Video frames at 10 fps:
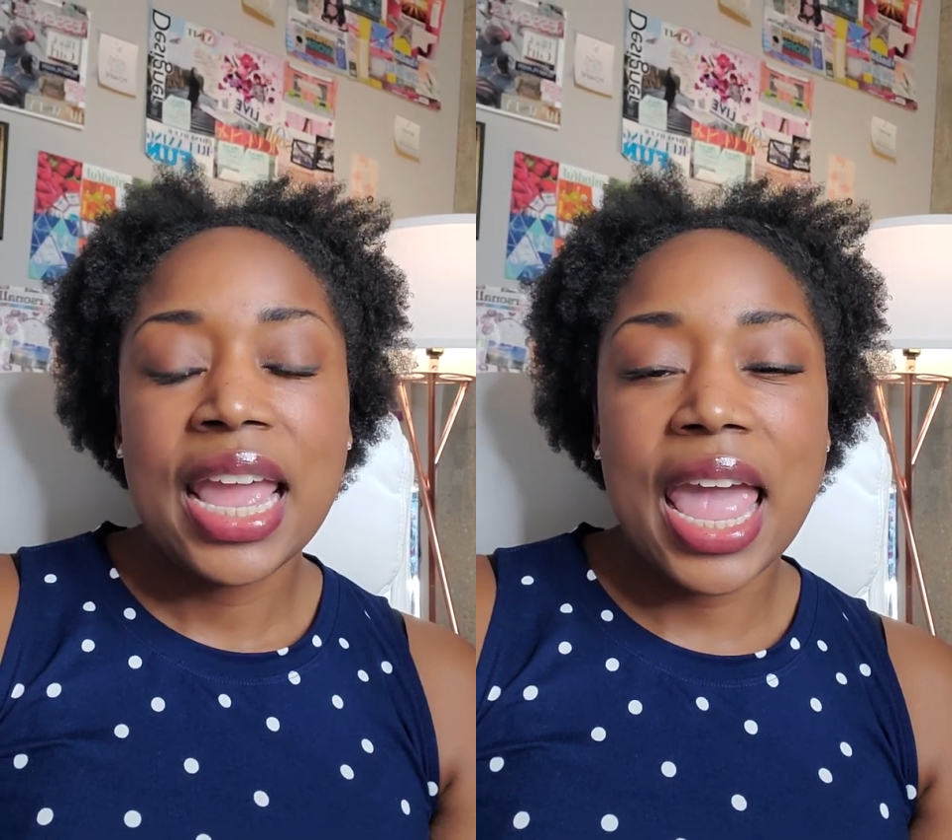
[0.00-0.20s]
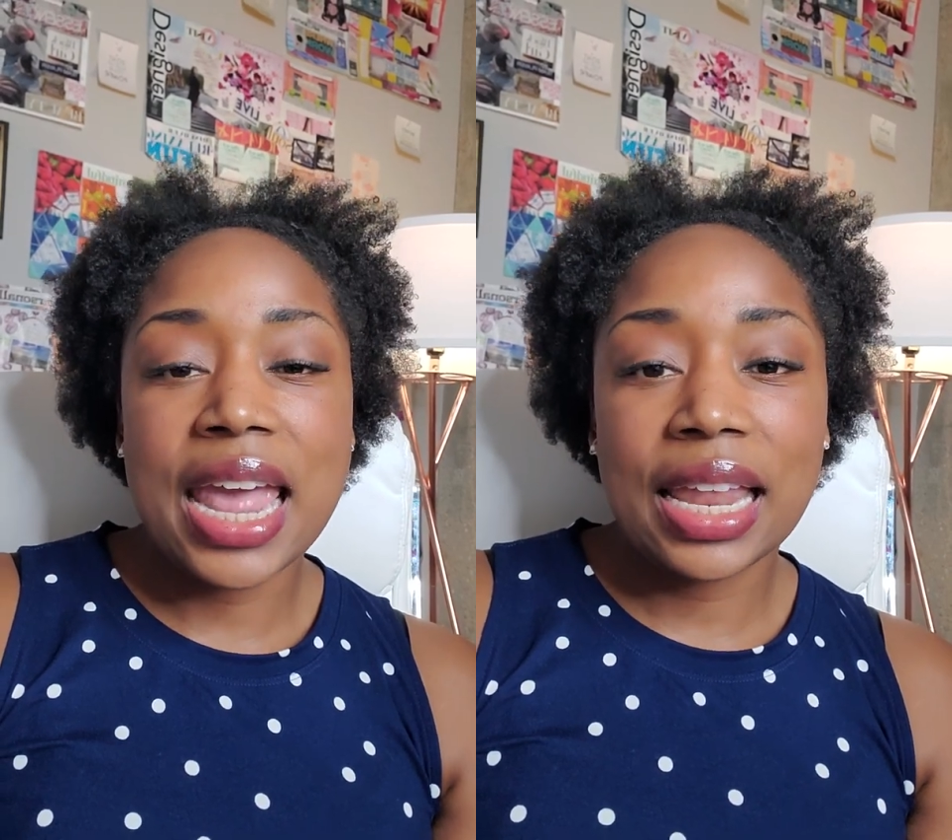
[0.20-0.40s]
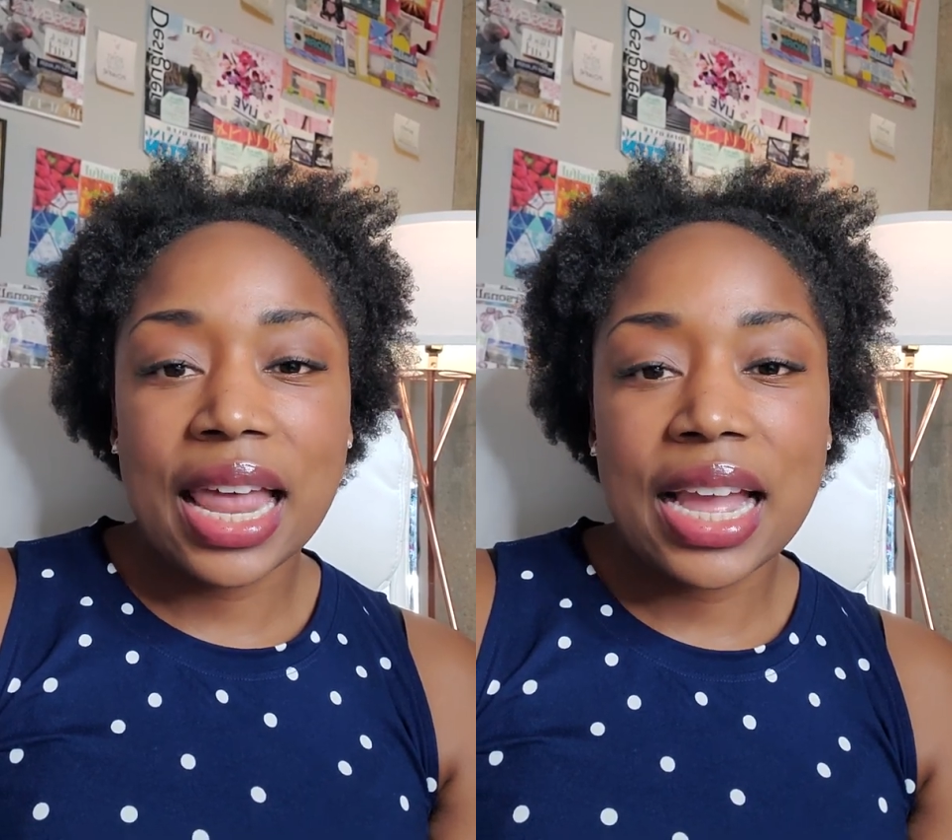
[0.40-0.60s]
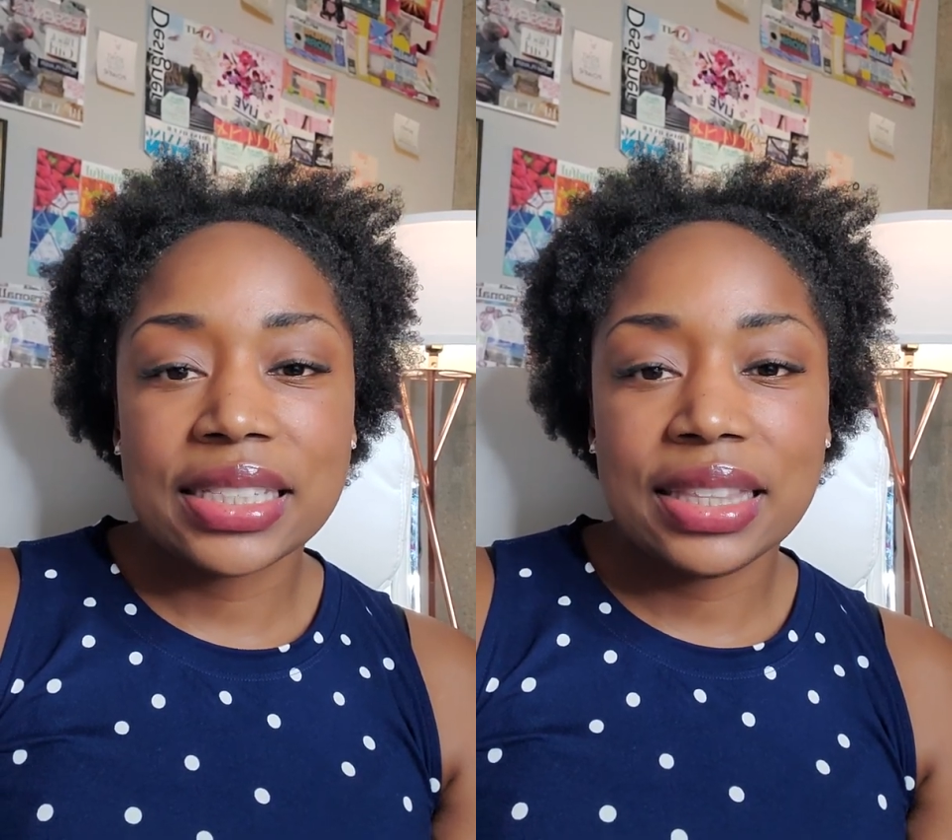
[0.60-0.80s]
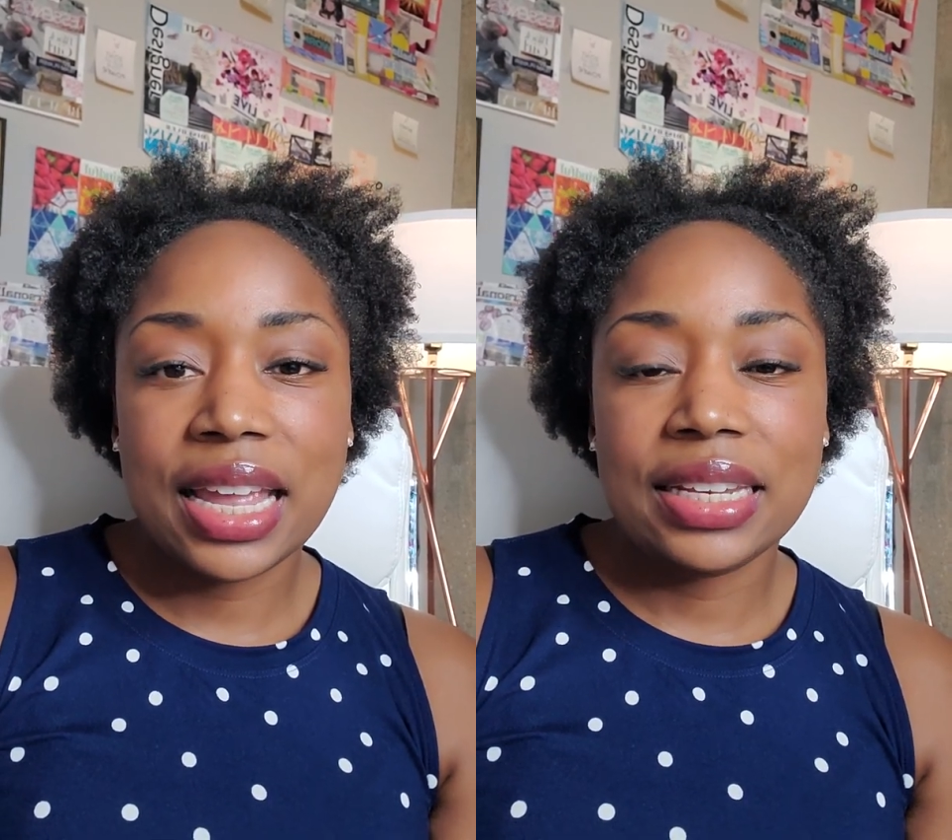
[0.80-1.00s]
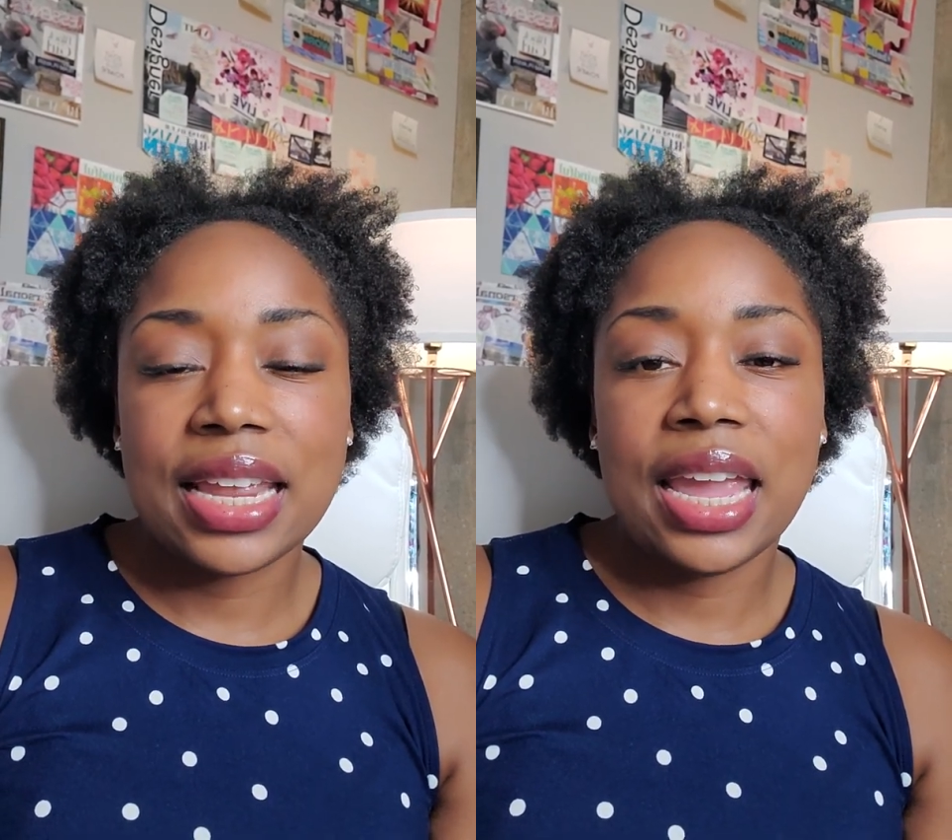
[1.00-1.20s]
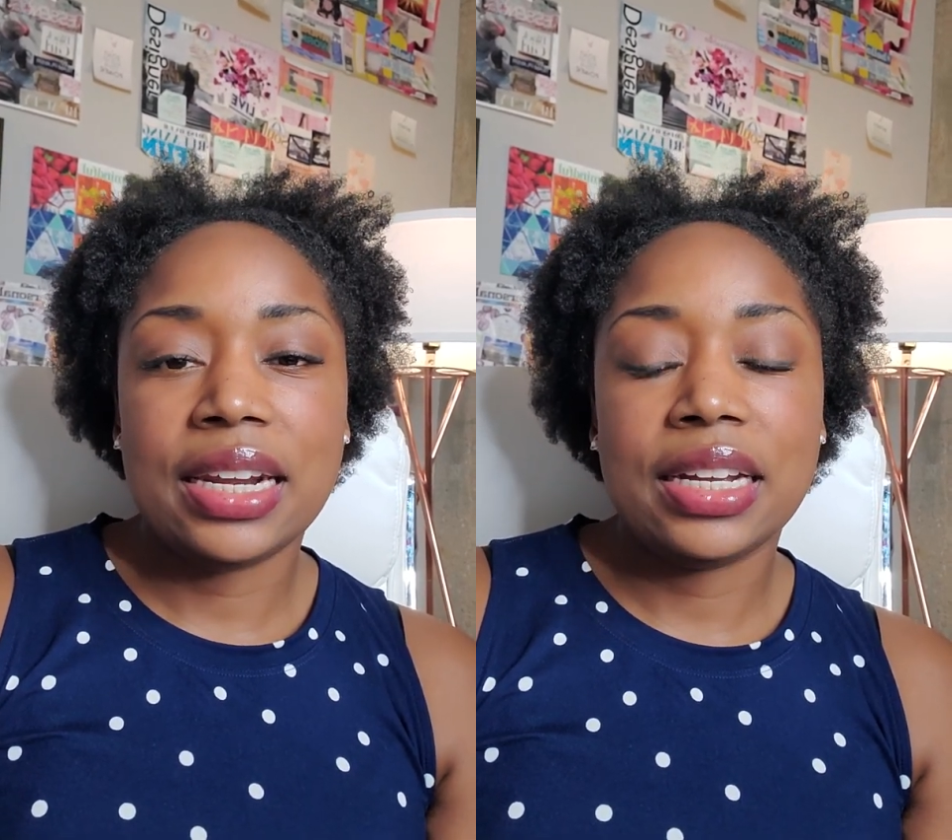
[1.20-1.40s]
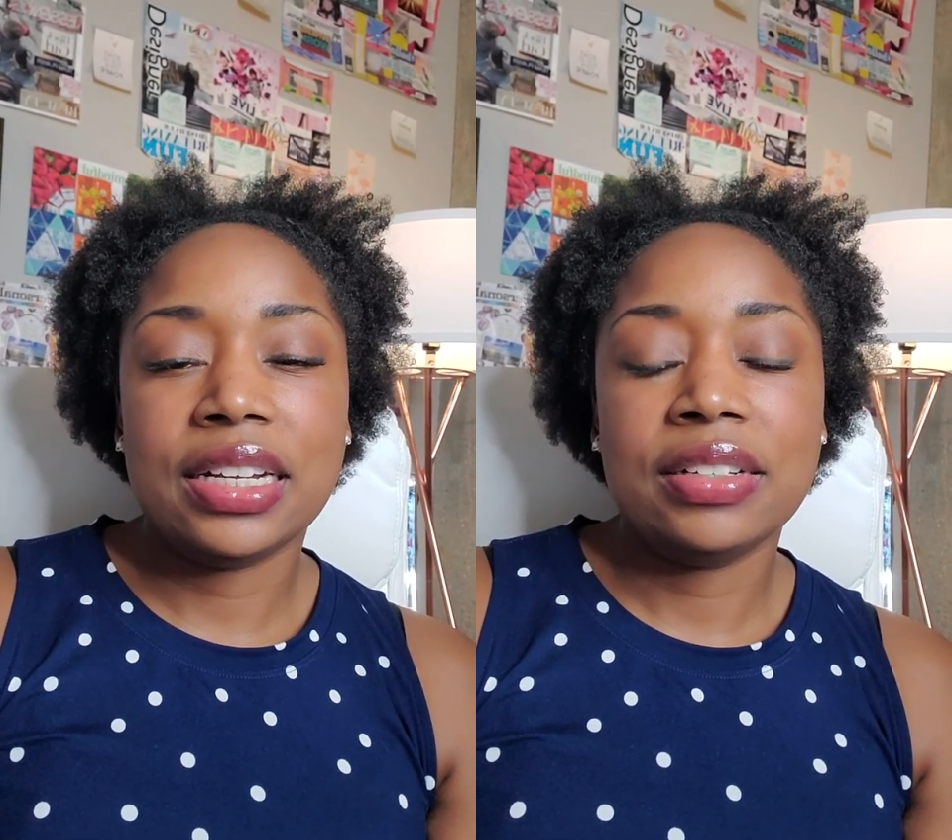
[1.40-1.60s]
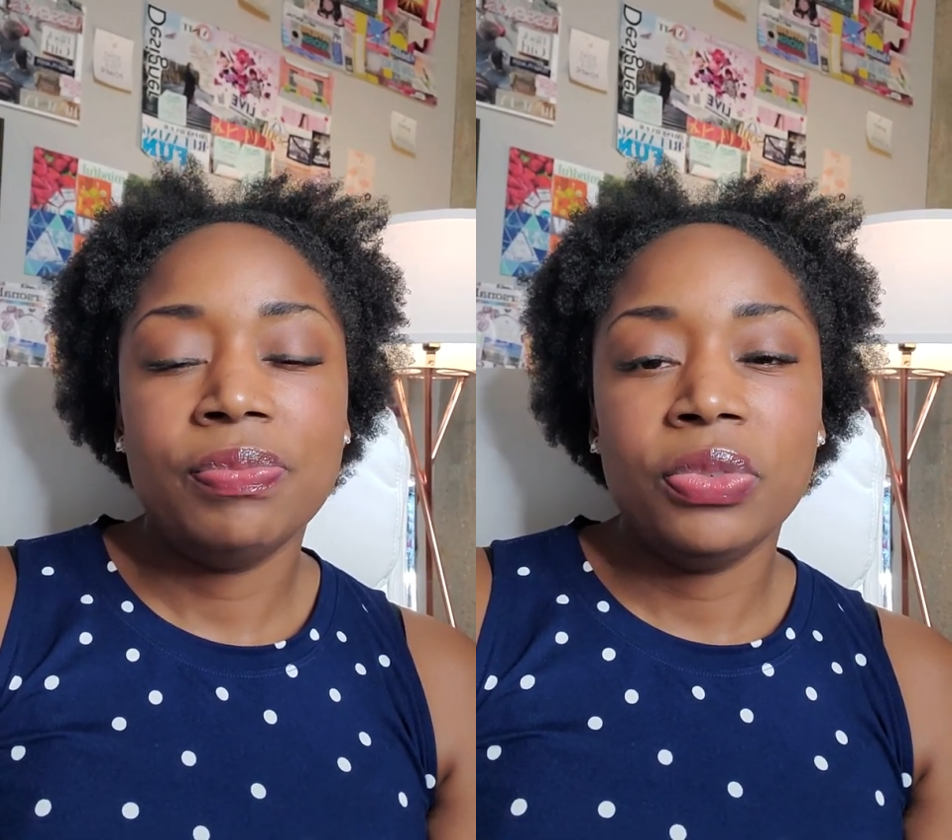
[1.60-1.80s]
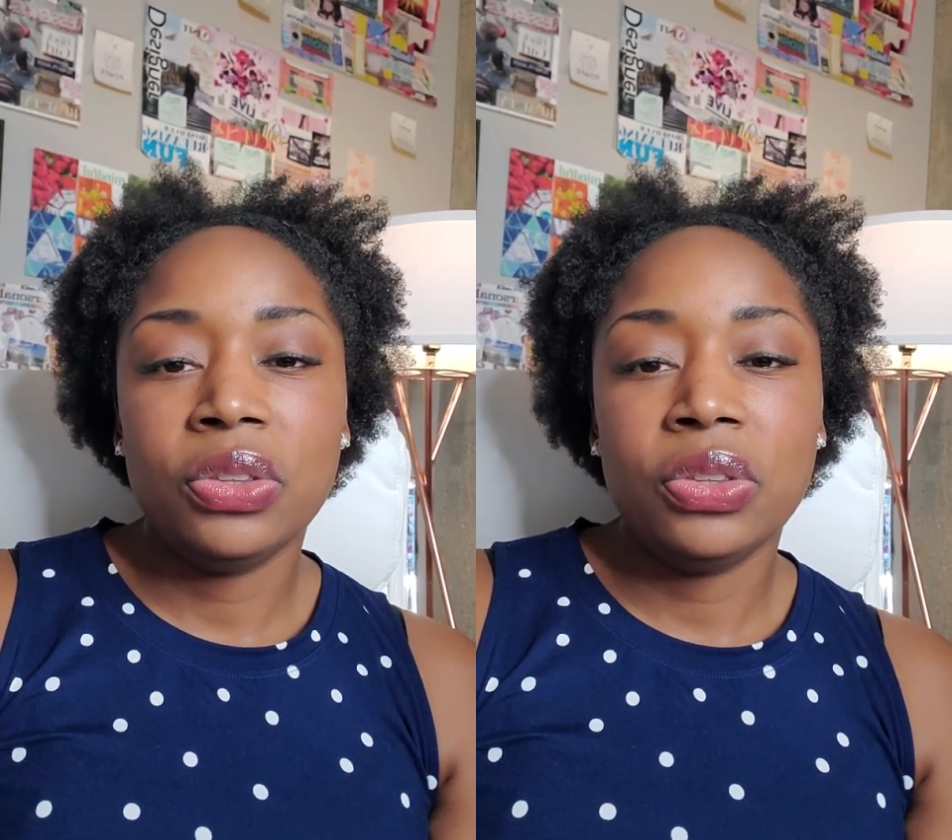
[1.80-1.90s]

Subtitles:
analyzing that data,